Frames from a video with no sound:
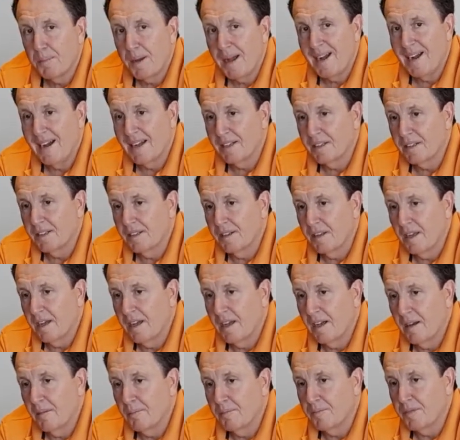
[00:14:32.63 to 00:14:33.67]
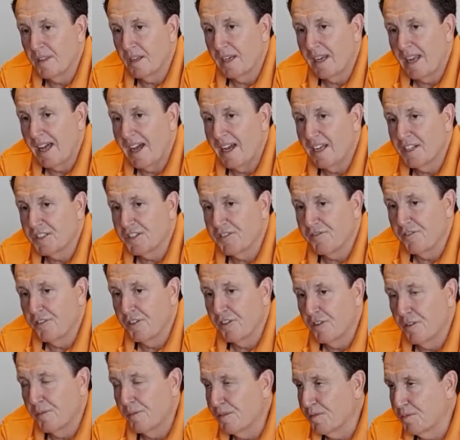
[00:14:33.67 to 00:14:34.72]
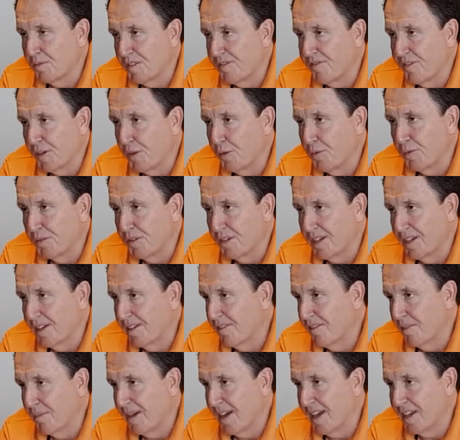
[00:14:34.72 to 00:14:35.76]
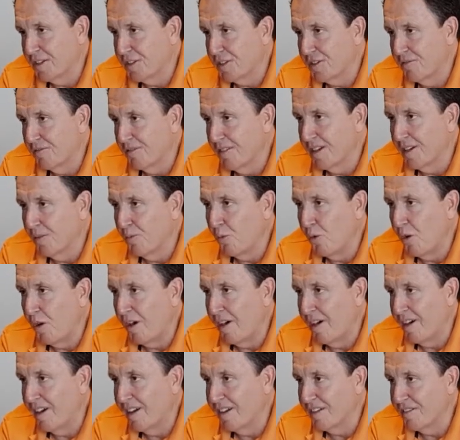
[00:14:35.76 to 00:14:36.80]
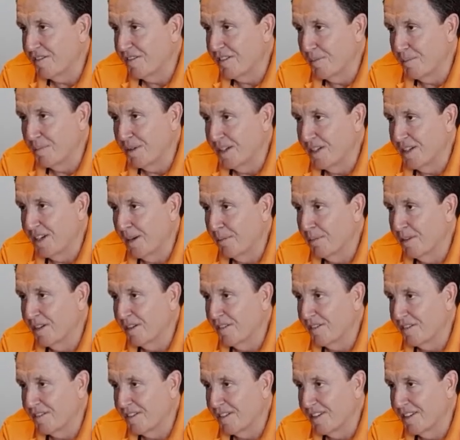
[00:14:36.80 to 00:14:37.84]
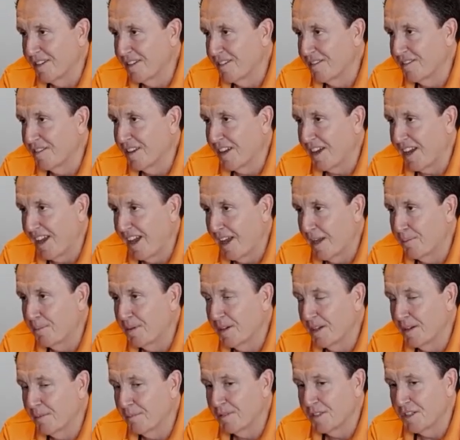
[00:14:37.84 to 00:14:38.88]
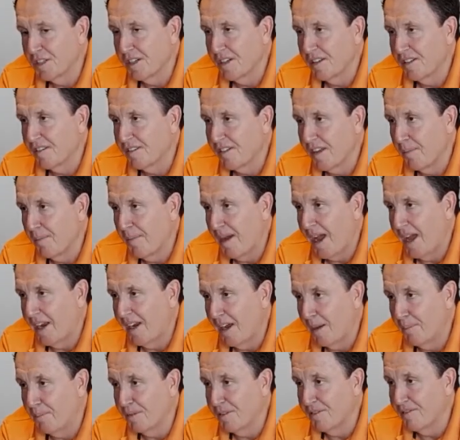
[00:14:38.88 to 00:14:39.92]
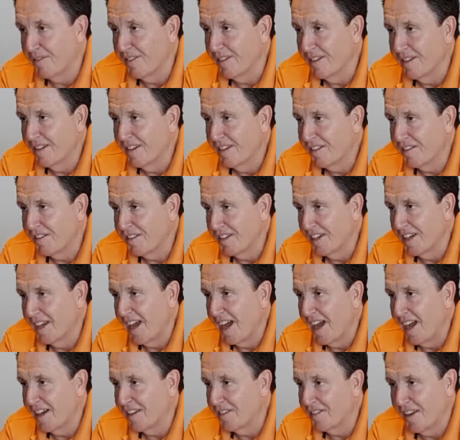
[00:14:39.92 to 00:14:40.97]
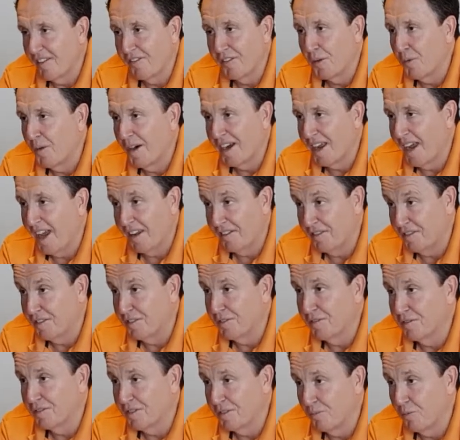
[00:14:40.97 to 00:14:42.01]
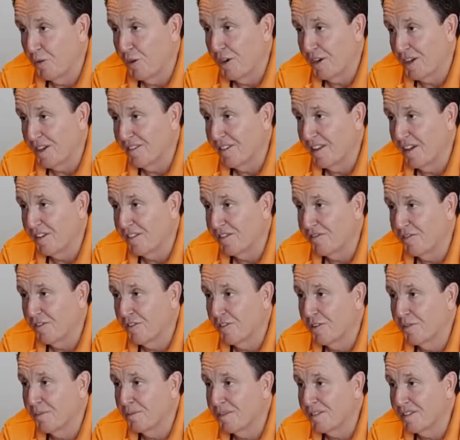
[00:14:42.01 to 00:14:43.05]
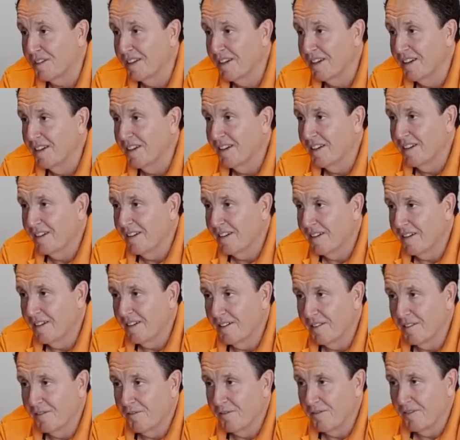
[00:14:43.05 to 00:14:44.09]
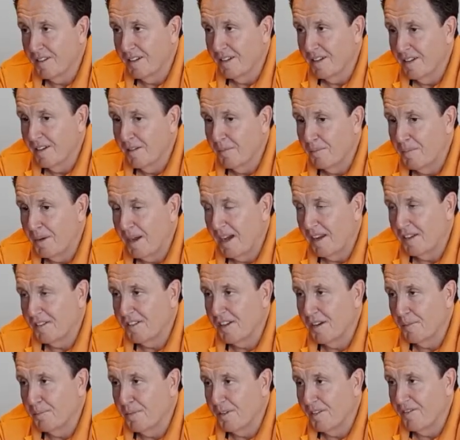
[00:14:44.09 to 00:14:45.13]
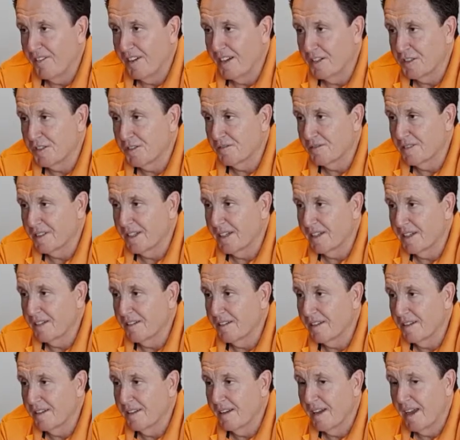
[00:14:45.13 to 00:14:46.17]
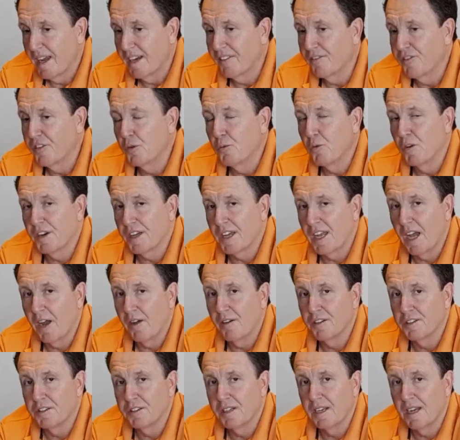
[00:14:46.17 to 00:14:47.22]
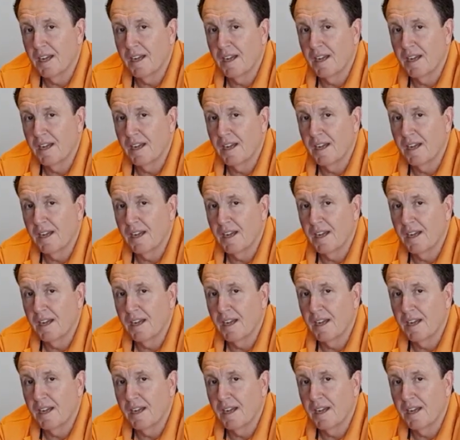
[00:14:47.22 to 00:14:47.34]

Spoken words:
the large firms, if you would hear about your EYs, your PwCs, your KPMGs, they're made up of CAs. Everyone has to work in those firms have passed their professional year. And if you want to go